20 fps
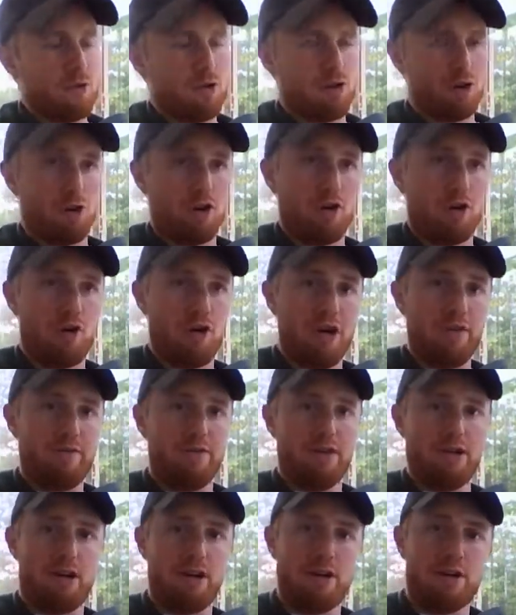So
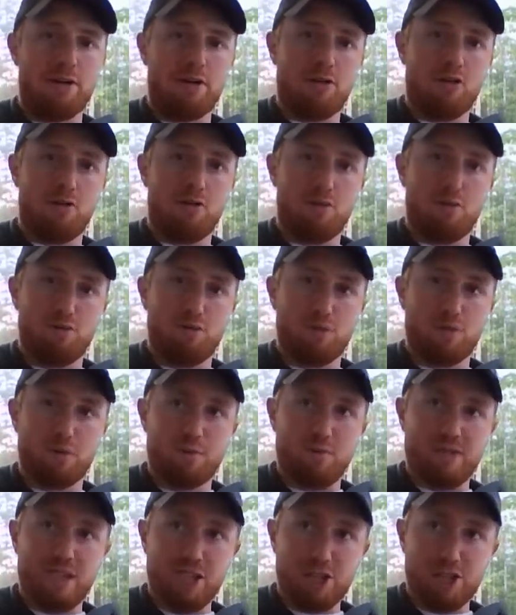I've done
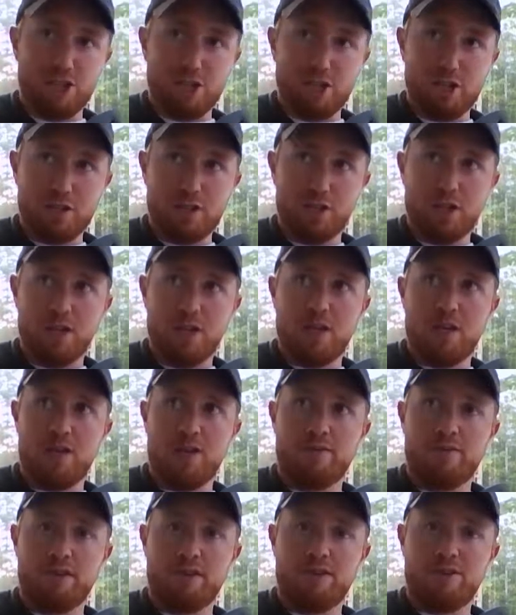some dishes.
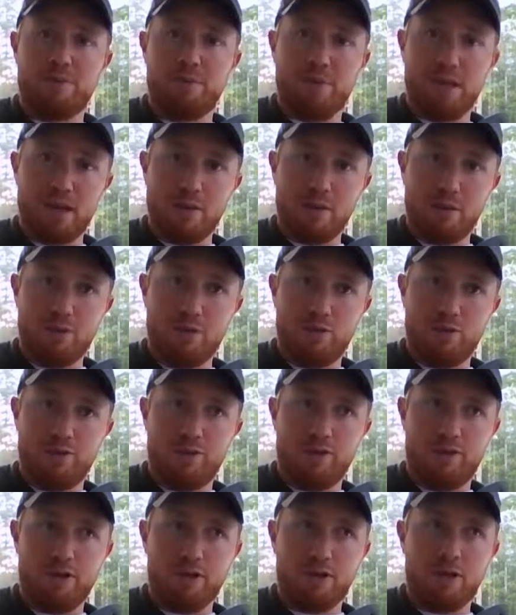I've done some baby
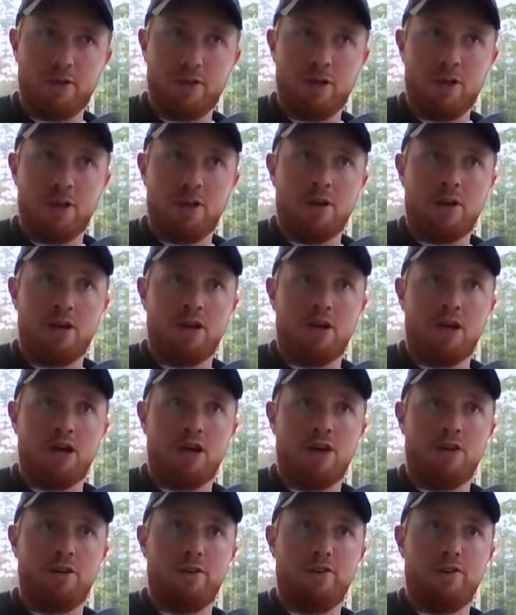proofing.
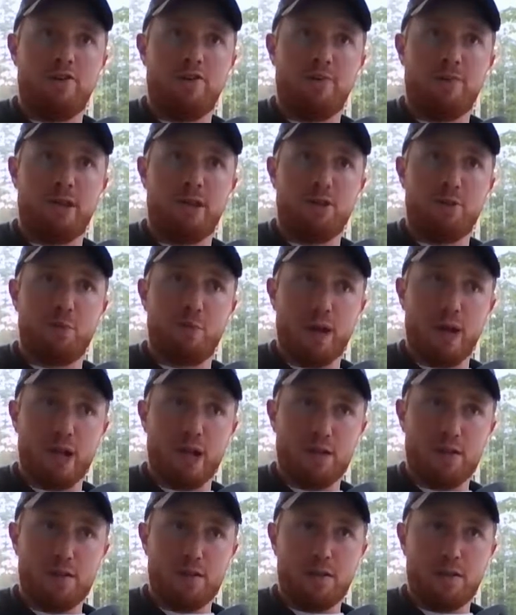I've made the
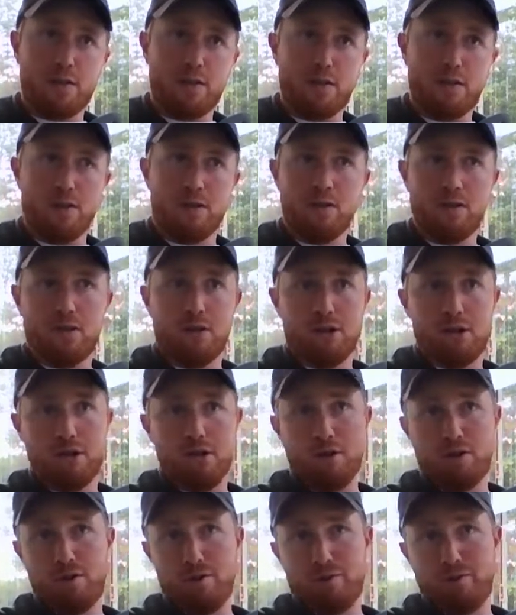beds.
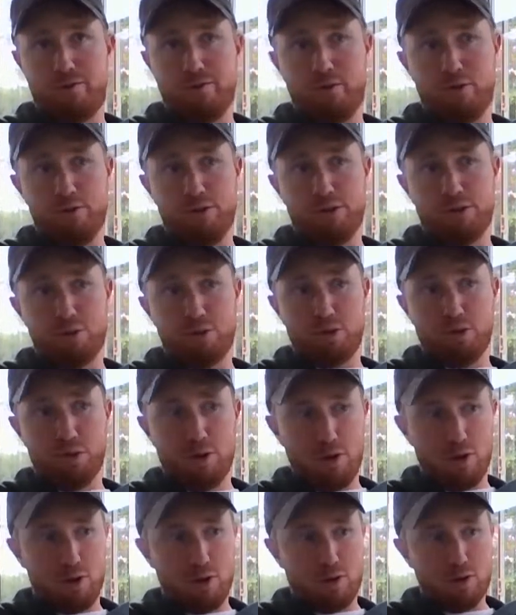Folded some
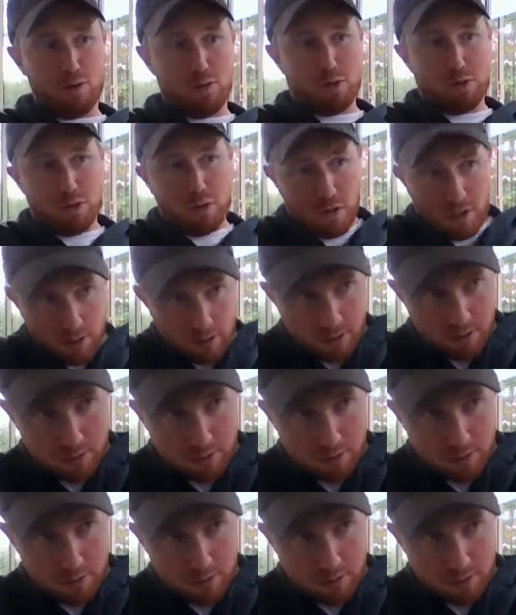clothes.